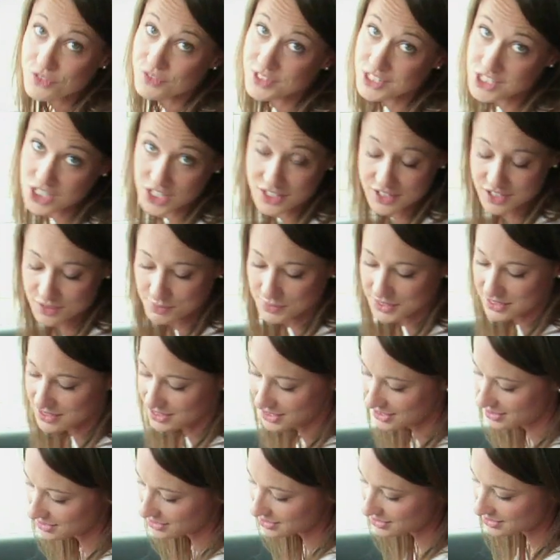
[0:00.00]
of
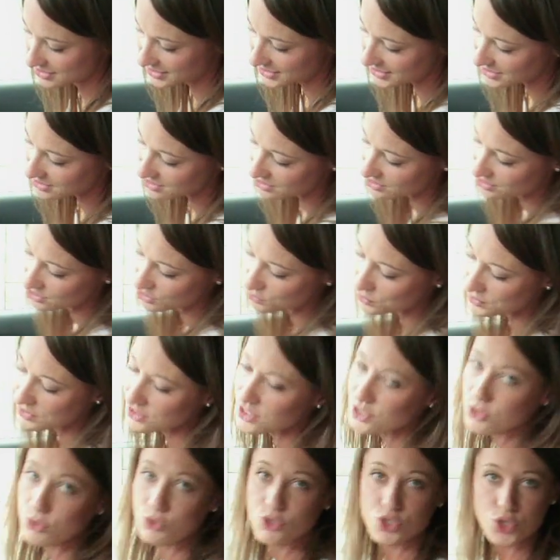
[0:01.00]
adjustment in the seat, so
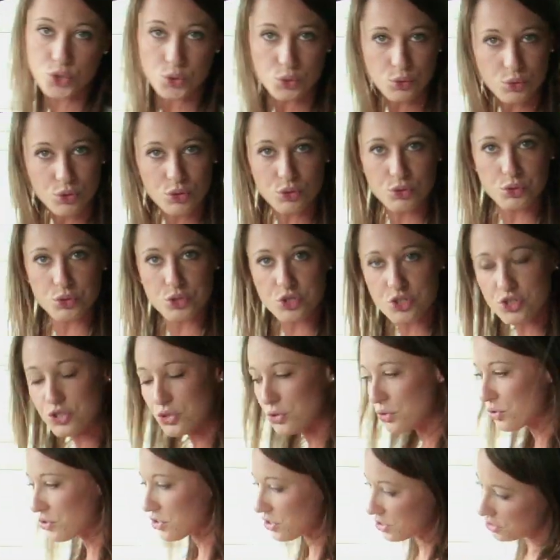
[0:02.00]
whether you're tall or
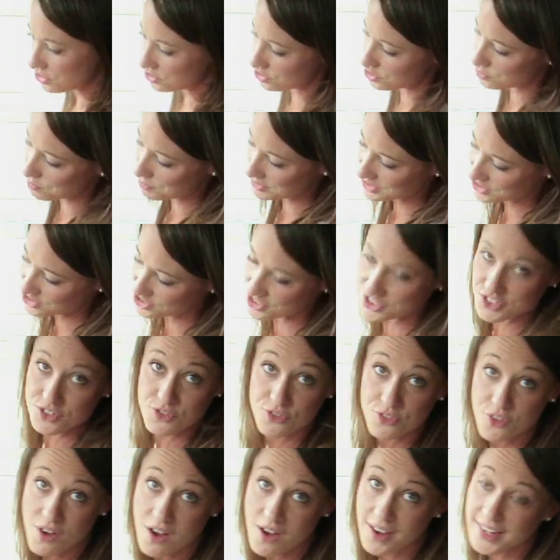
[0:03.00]
short, you should be just
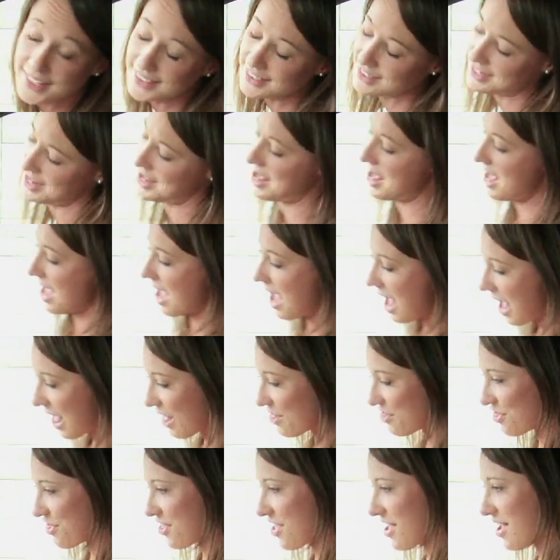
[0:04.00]
fine.
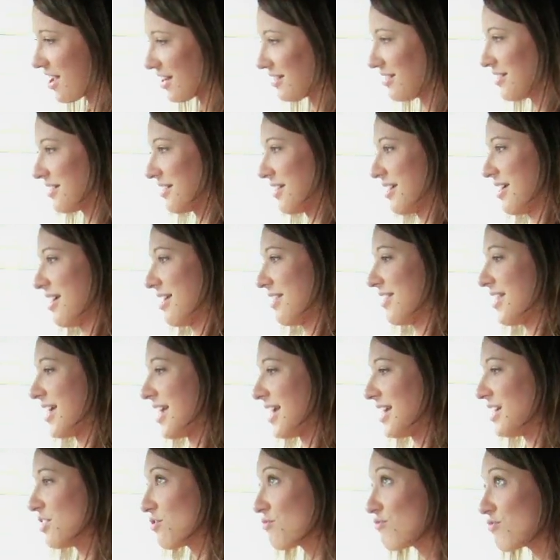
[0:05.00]
And then
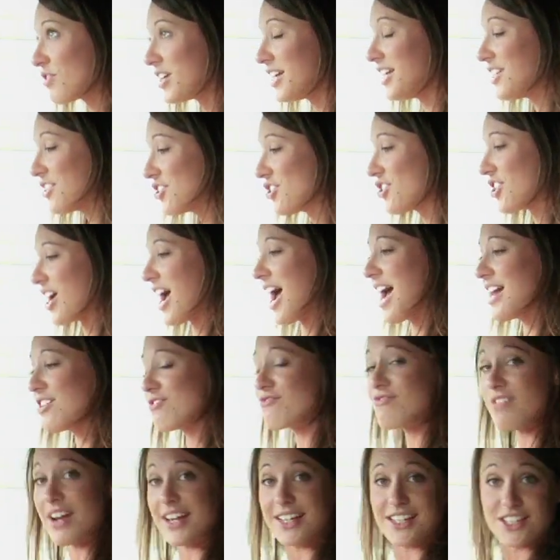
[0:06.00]
there is reach
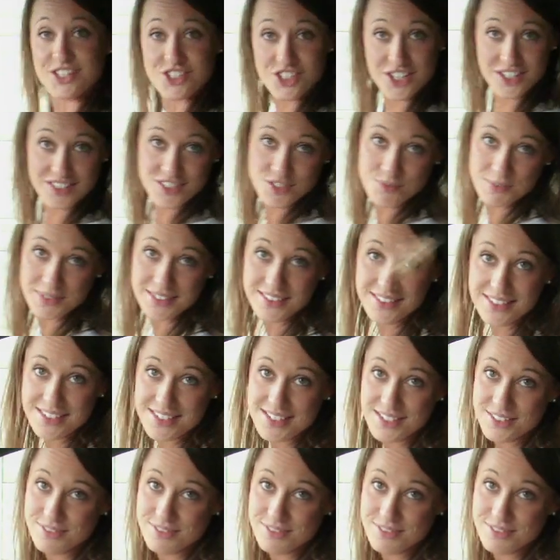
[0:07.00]
and rake adjustment.